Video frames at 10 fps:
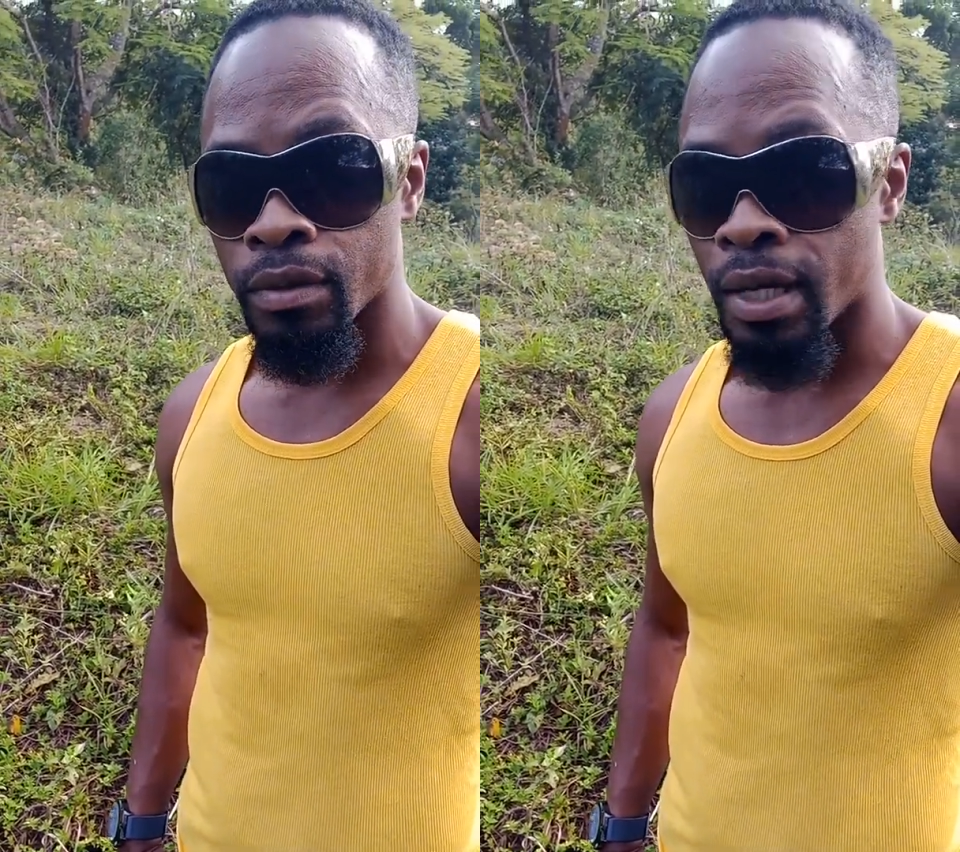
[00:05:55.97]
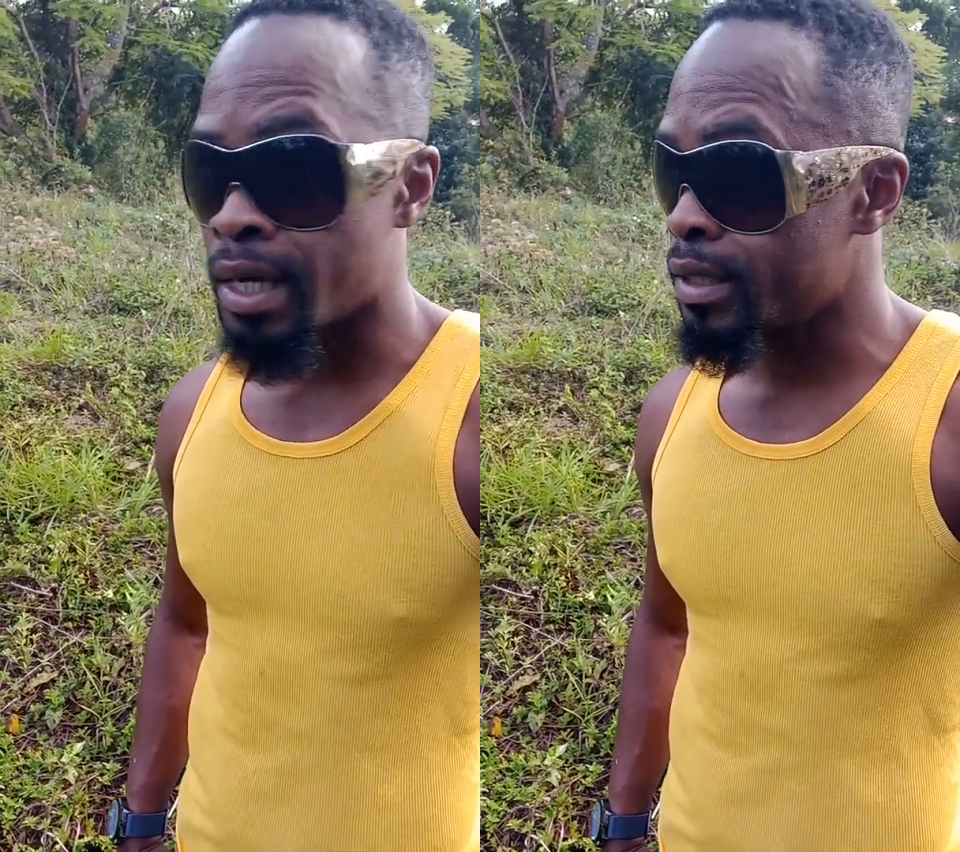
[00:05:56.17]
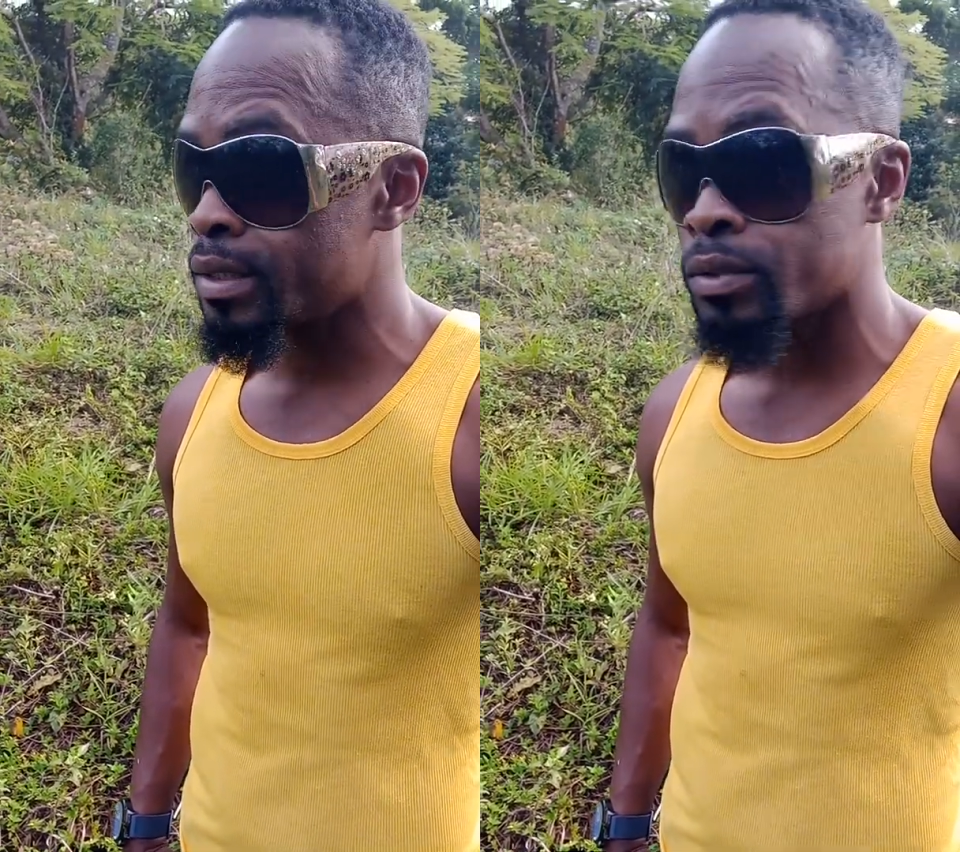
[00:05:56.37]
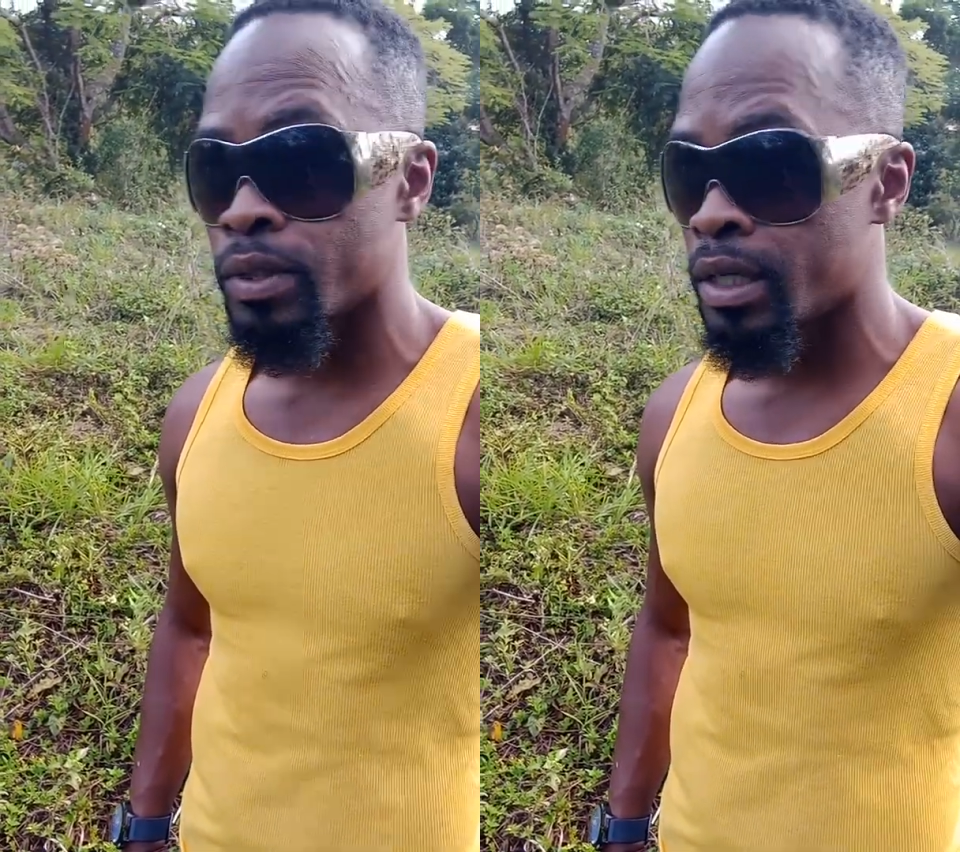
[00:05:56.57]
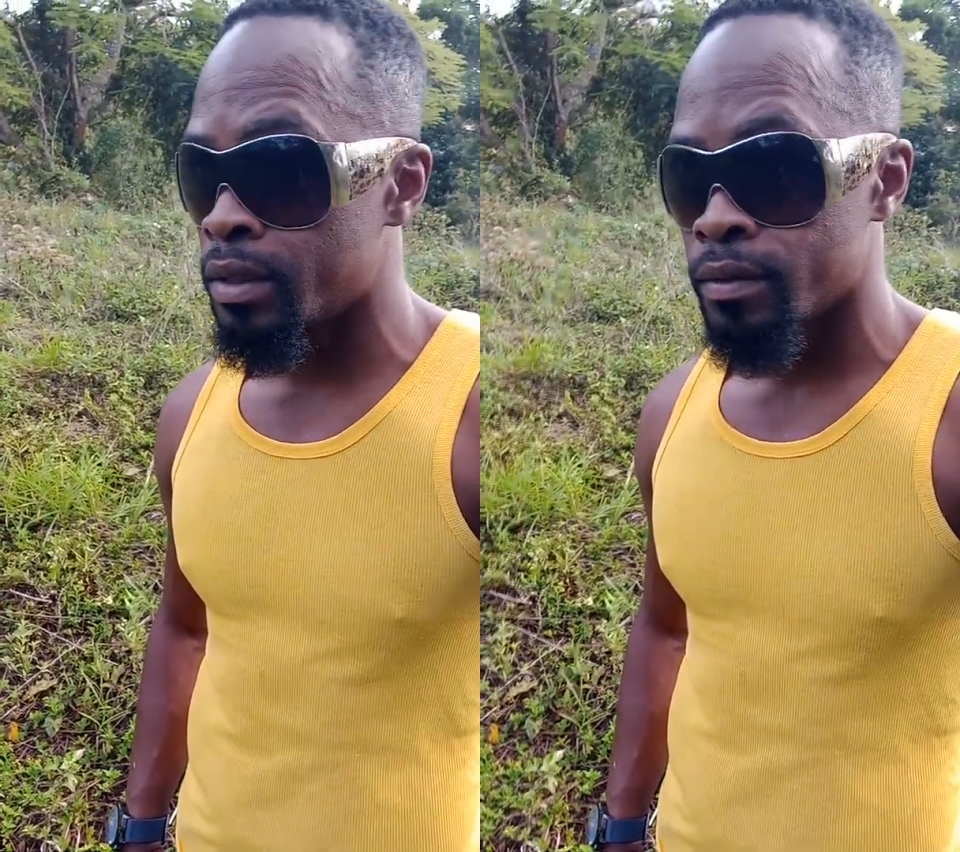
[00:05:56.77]
Honest to
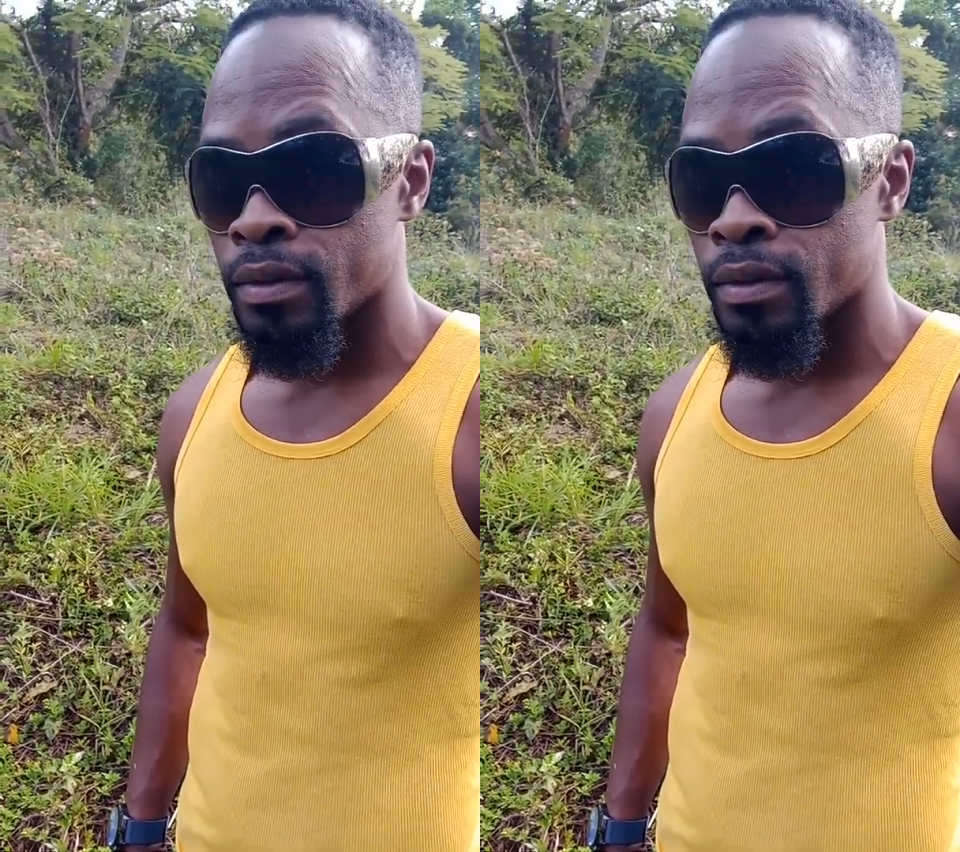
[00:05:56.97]
God.